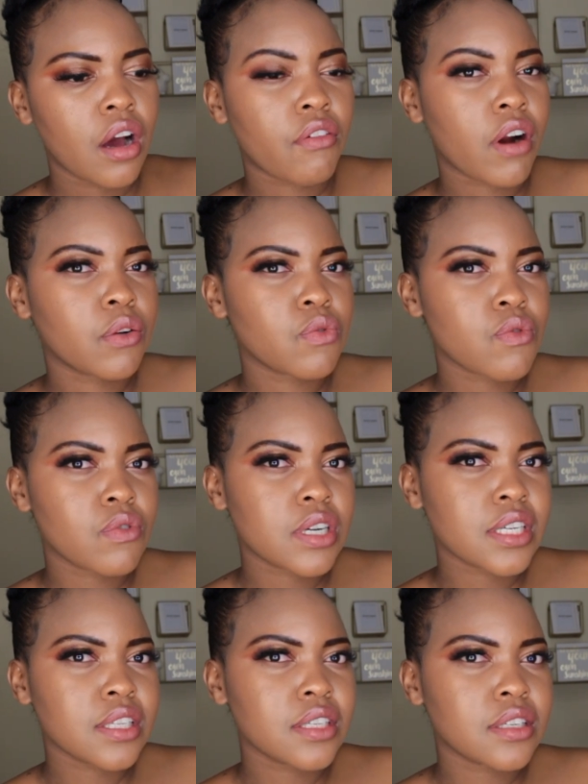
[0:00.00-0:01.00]
around
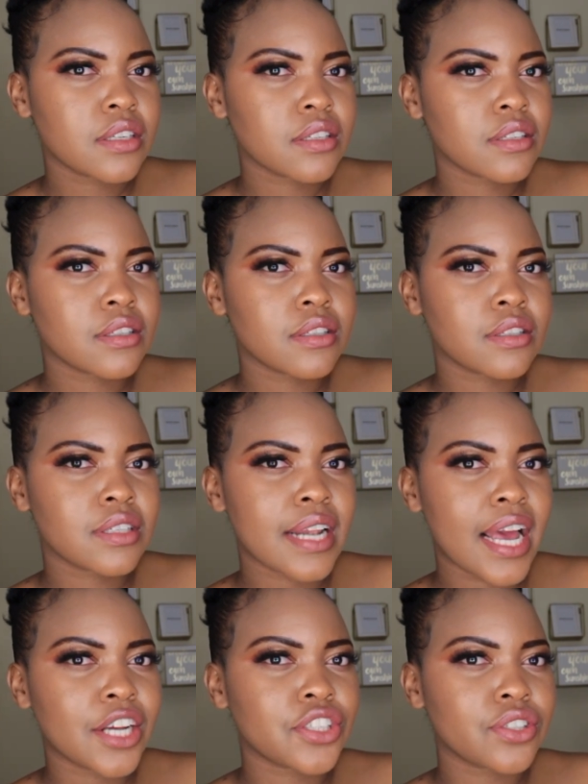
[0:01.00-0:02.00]
August
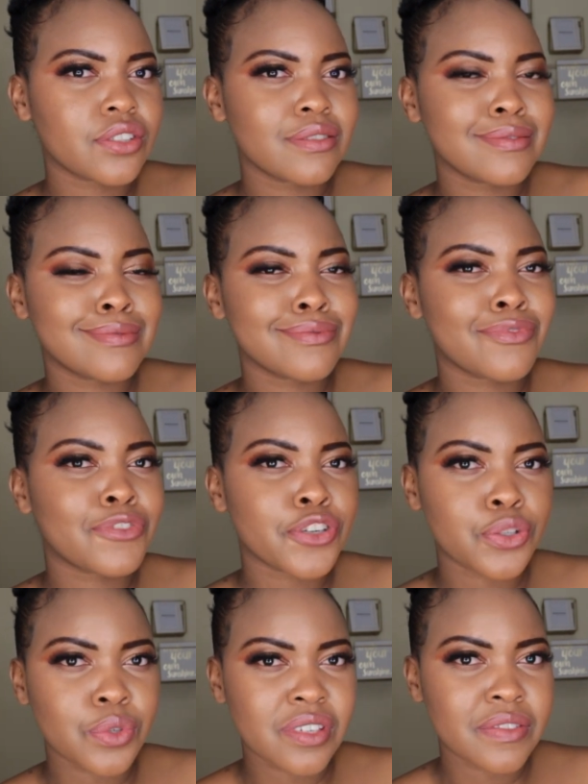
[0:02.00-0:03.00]
slash
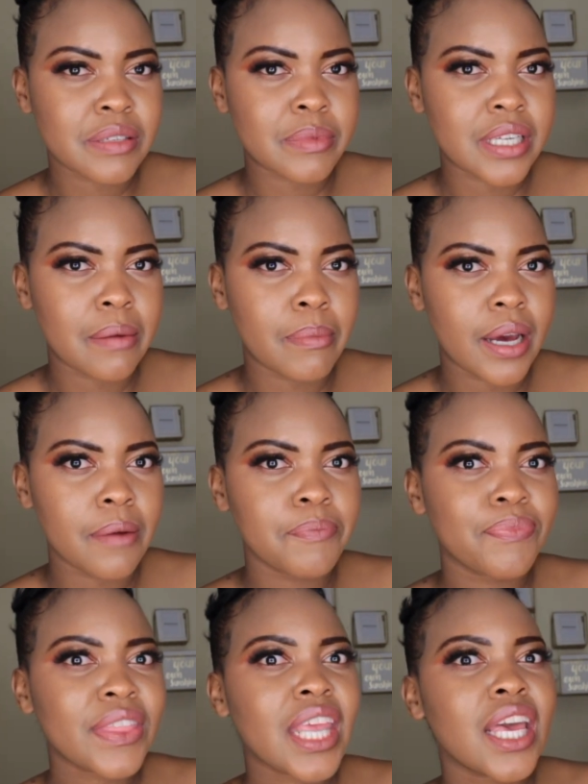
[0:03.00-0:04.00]
first week of September
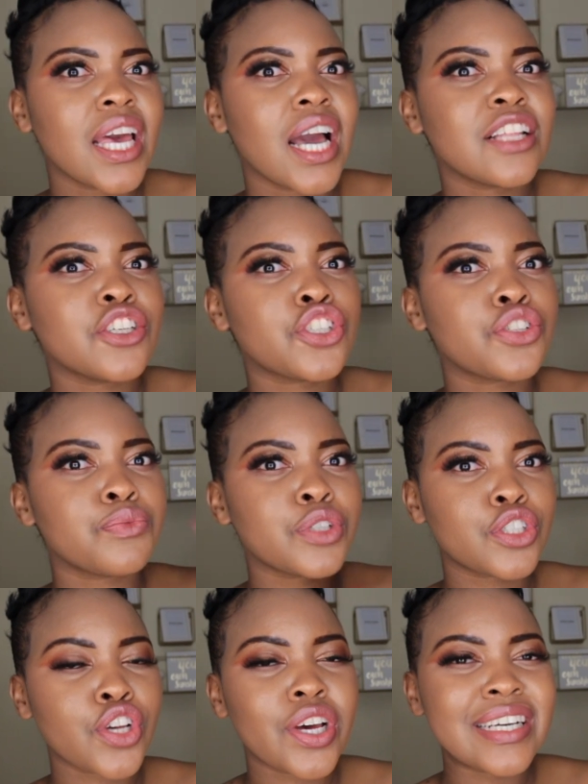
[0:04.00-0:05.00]
and then she
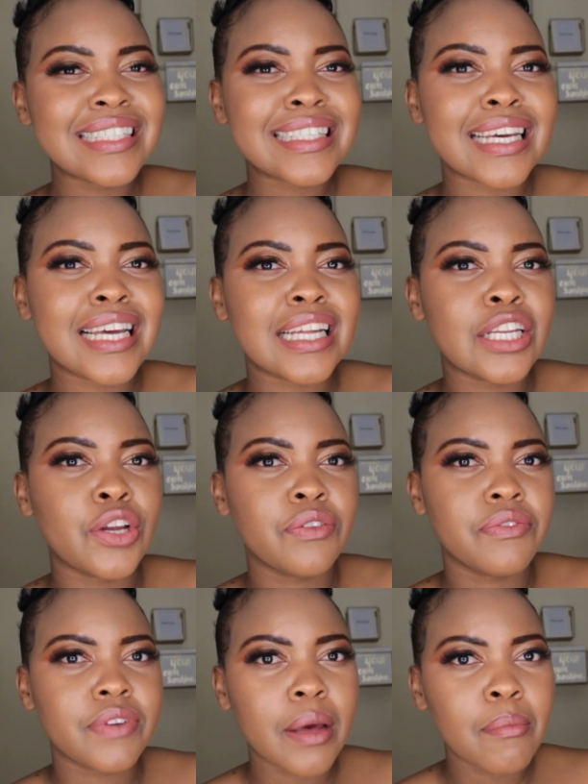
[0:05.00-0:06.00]
returned in
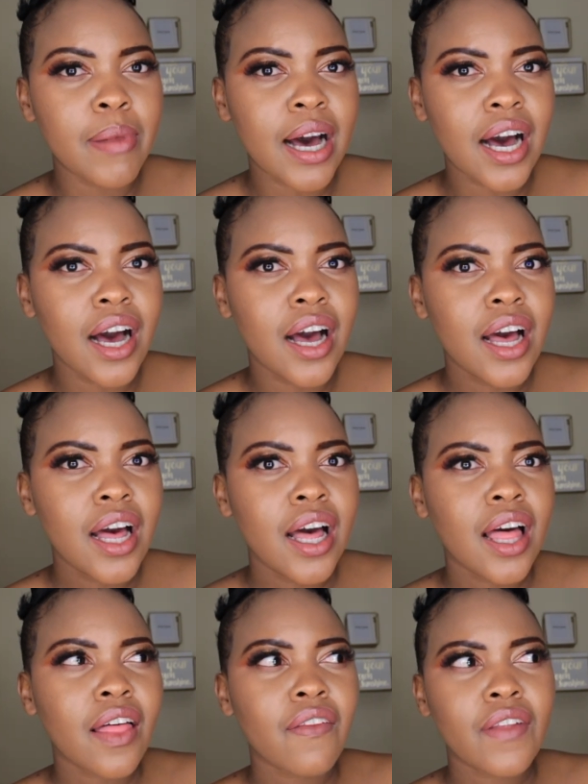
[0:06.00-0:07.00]
November,
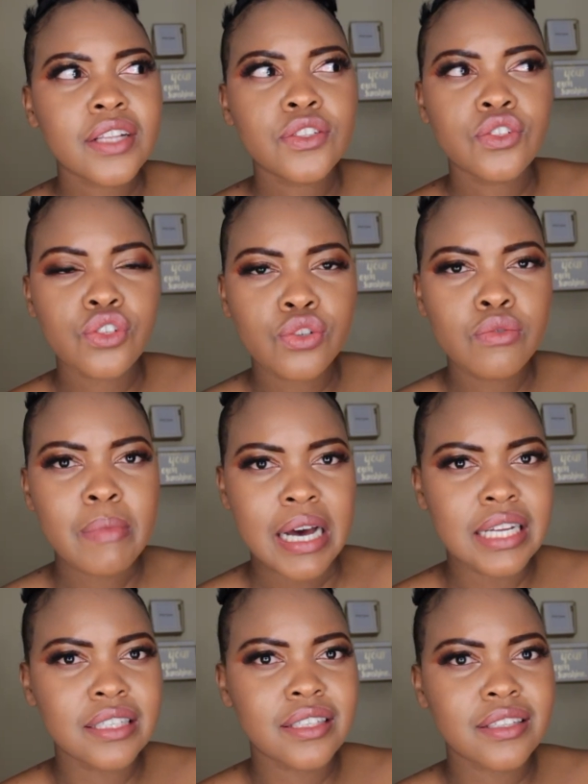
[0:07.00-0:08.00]
That's two
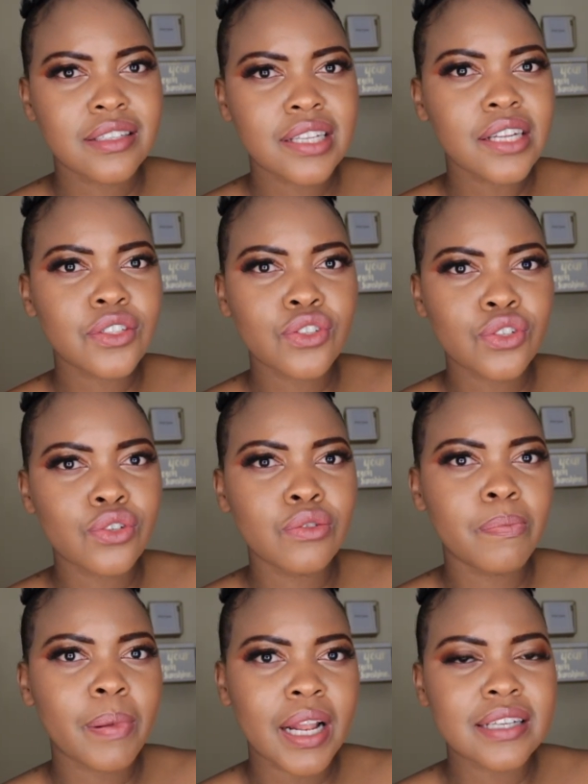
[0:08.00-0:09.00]
months. That's
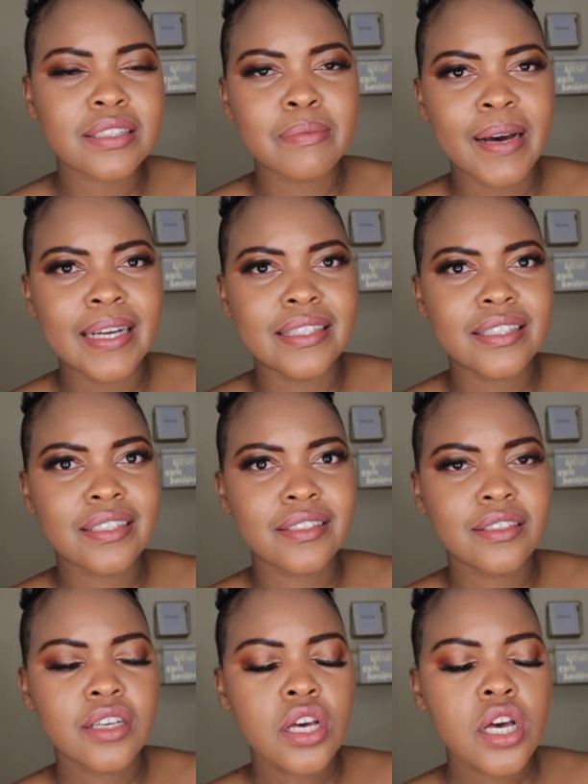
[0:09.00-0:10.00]
two plus
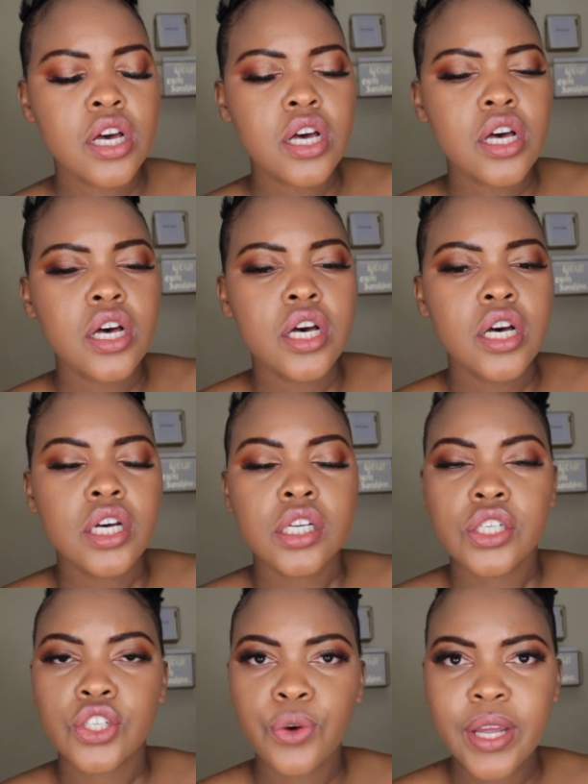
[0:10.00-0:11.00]
months.
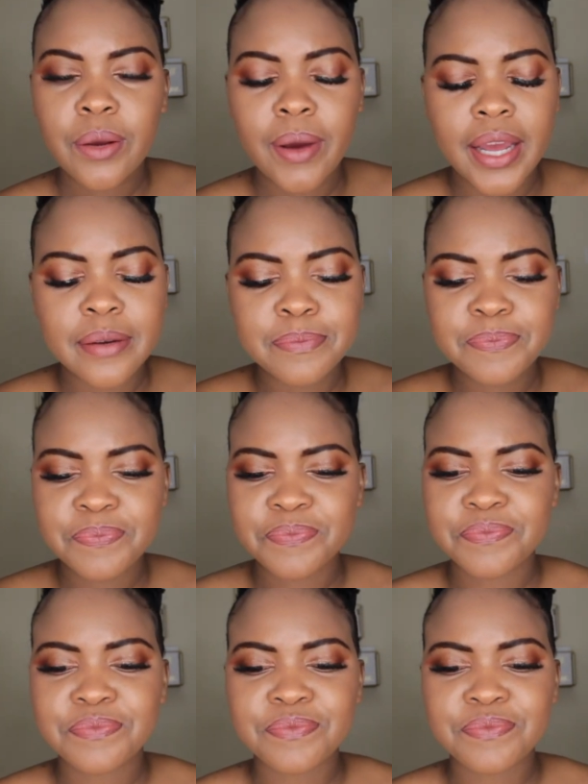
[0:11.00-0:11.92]
So anyway,